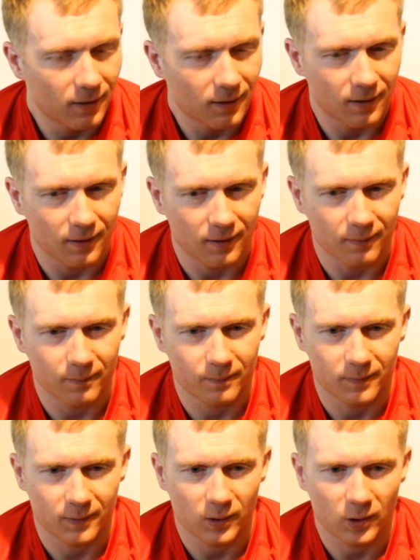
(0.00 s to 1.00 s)

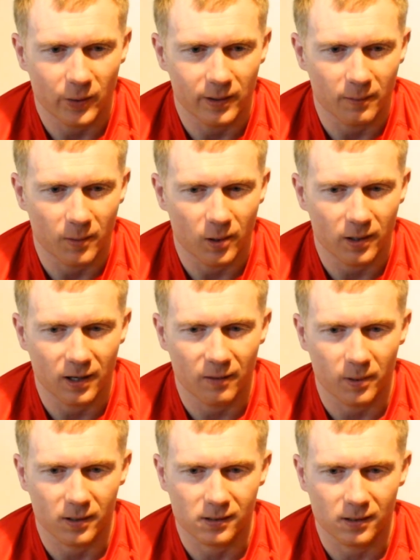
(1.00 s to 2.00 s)
When you go in the morning at
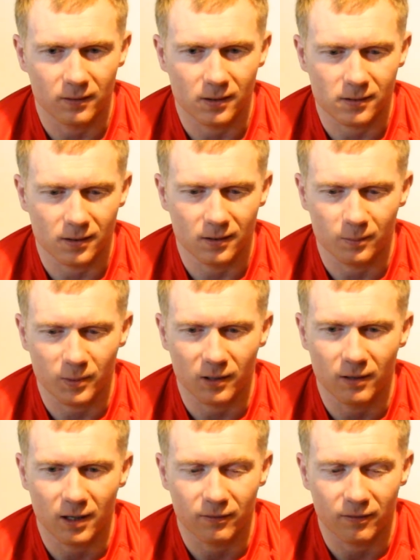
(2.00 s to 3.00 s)
7:30, you see his big
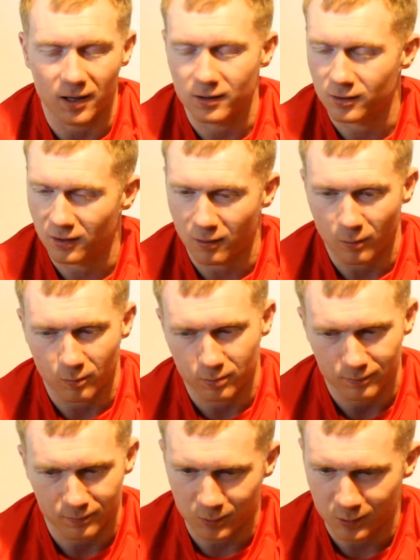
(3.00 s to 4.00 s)
red face, you know,
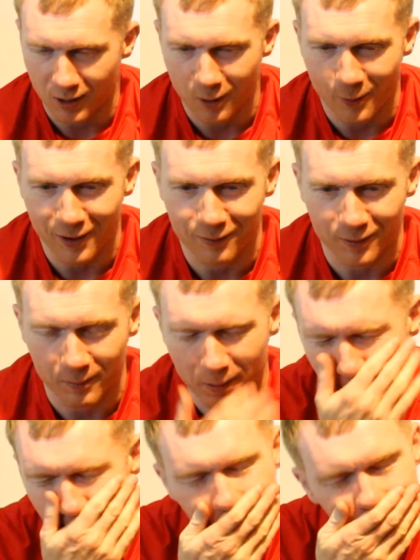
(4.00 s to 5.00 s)
stay away from him.